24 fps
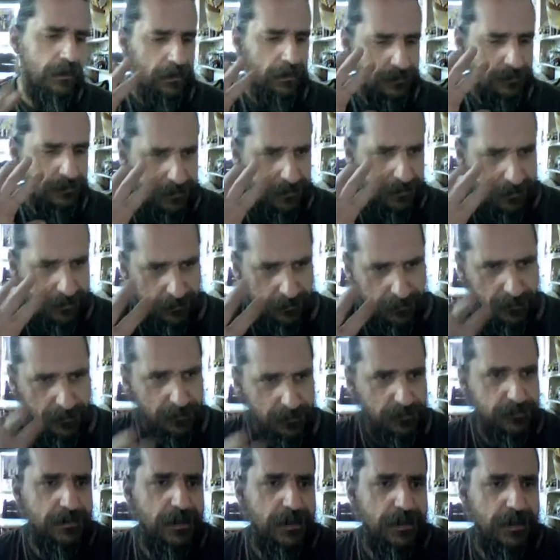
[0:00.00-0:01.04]
let's
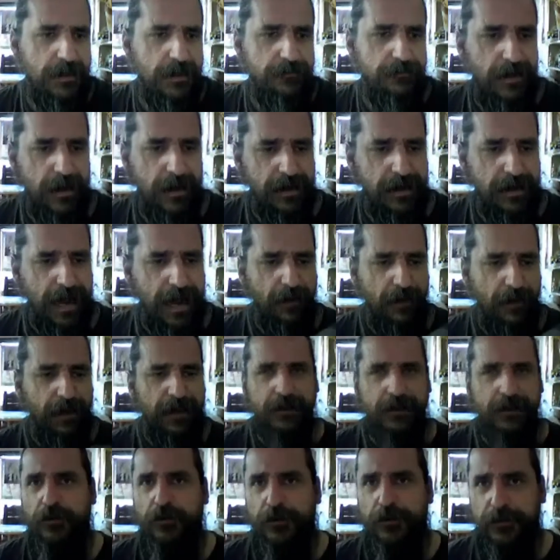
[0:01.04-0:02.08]
introduce on how I
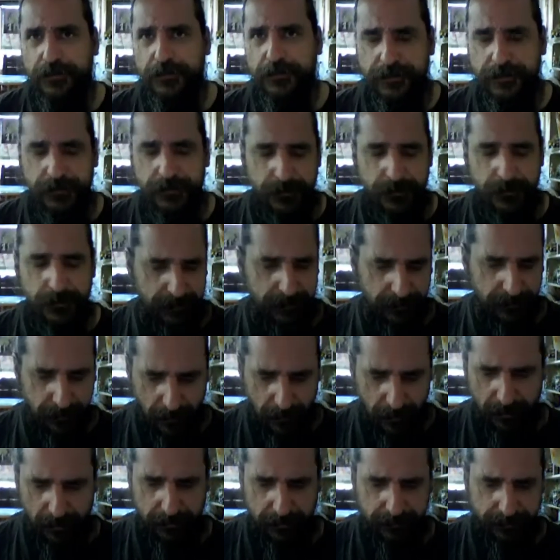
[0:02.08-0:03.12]
learned to read the
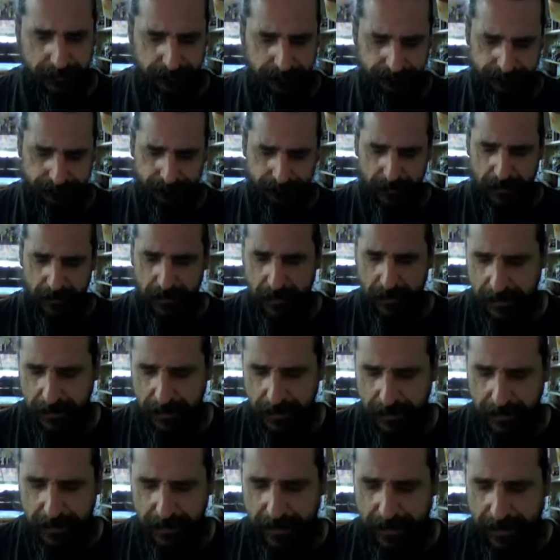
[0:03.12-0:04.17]
cards.
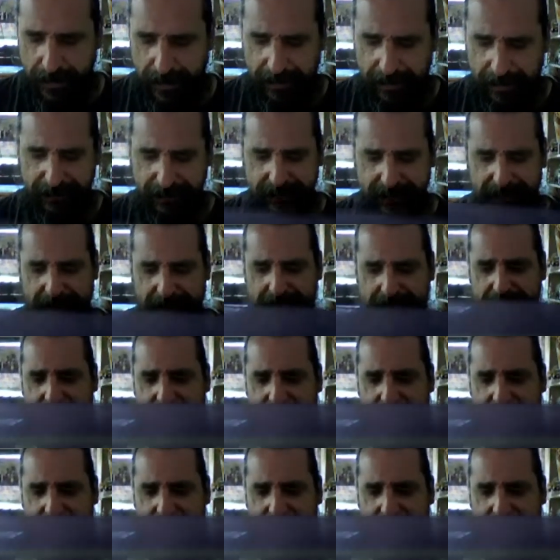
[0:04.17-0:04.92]
And this is